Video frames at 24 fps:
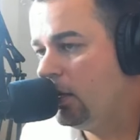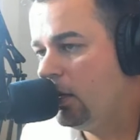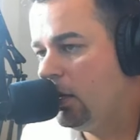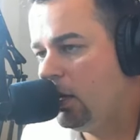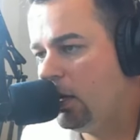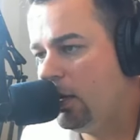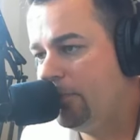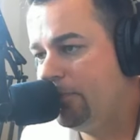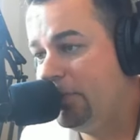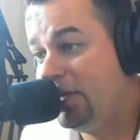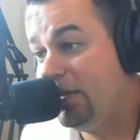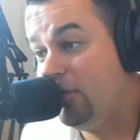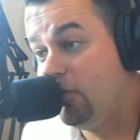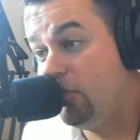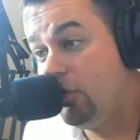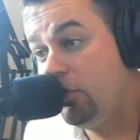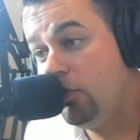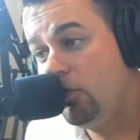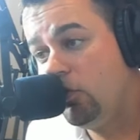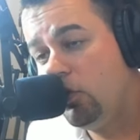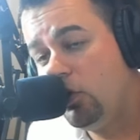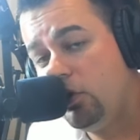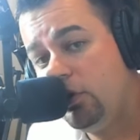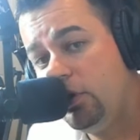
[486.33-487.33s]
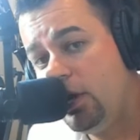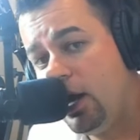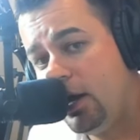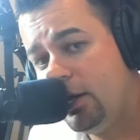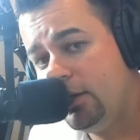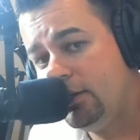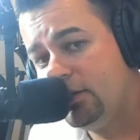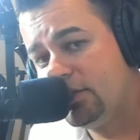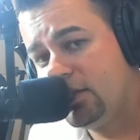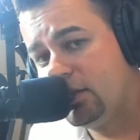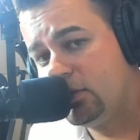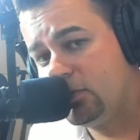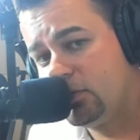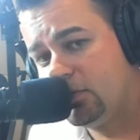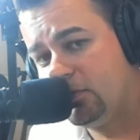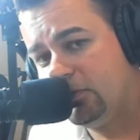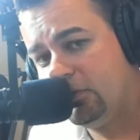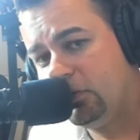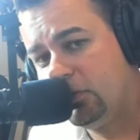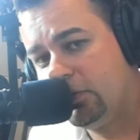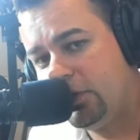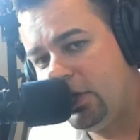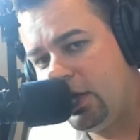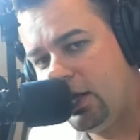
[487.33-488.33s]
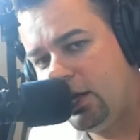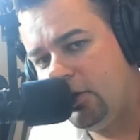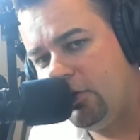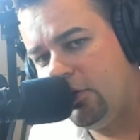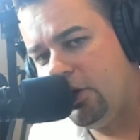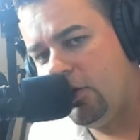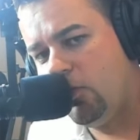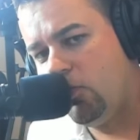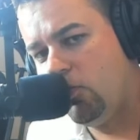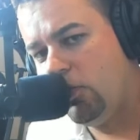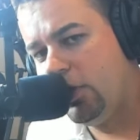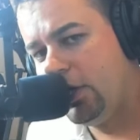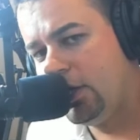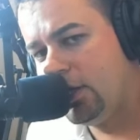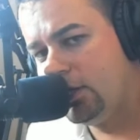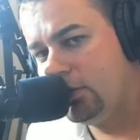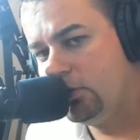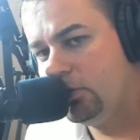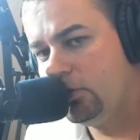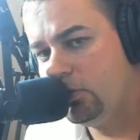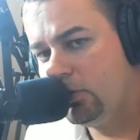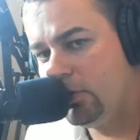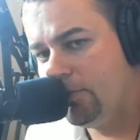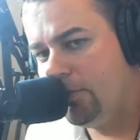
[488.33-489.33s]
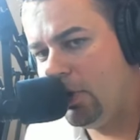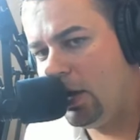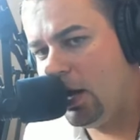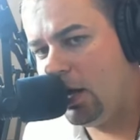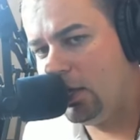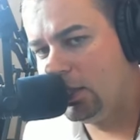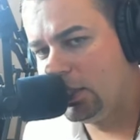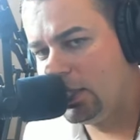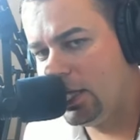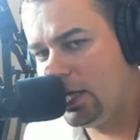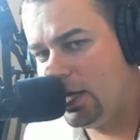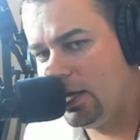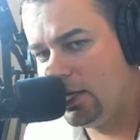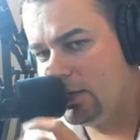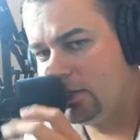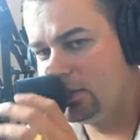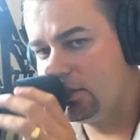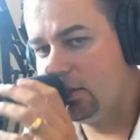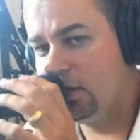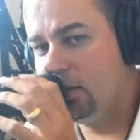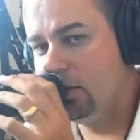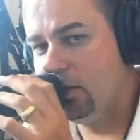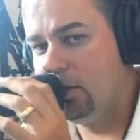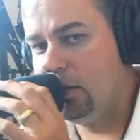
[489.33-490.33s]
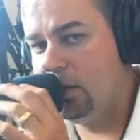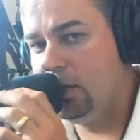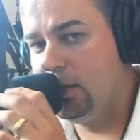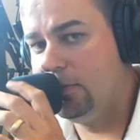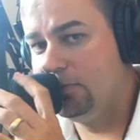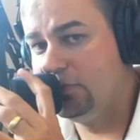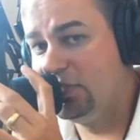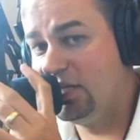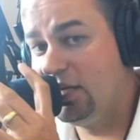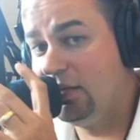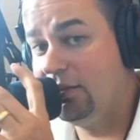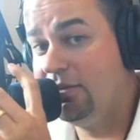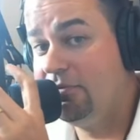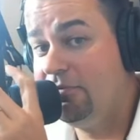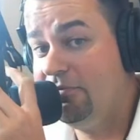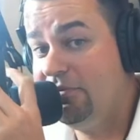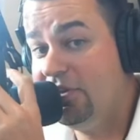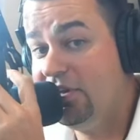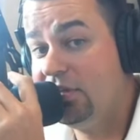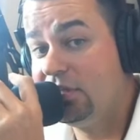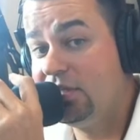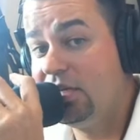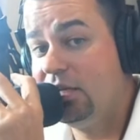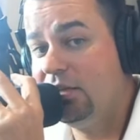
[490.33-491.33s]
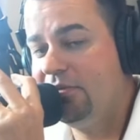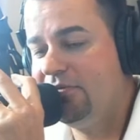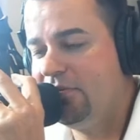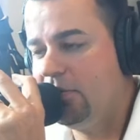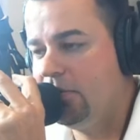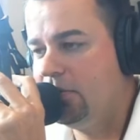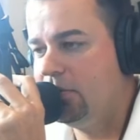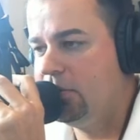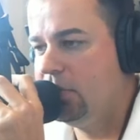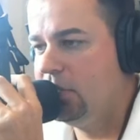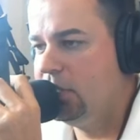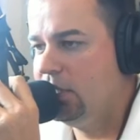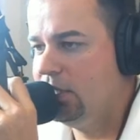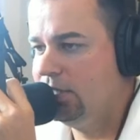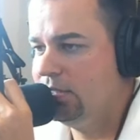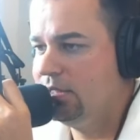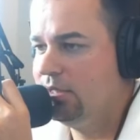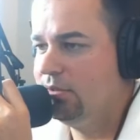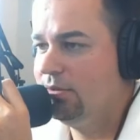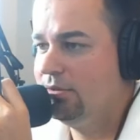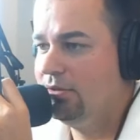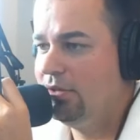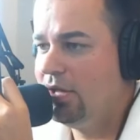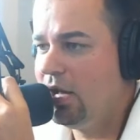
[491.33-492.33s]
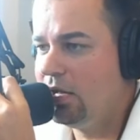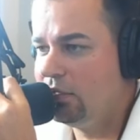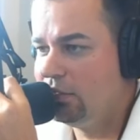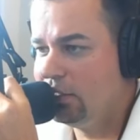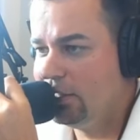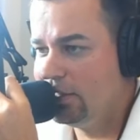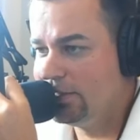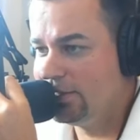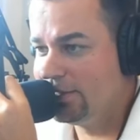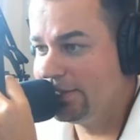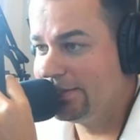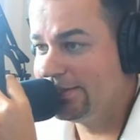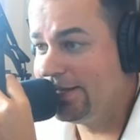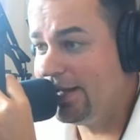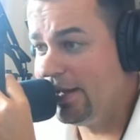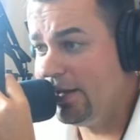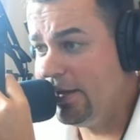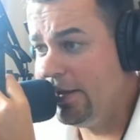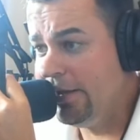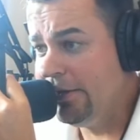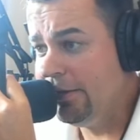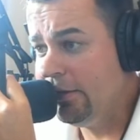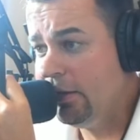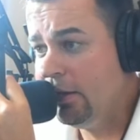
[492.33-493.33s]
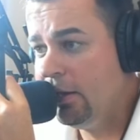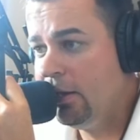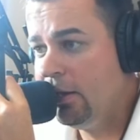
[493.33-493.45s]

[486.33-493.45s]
Um, if you are not in the Central Florida area, we can do the podcast um, tele- via telephone. It's a lot less exciting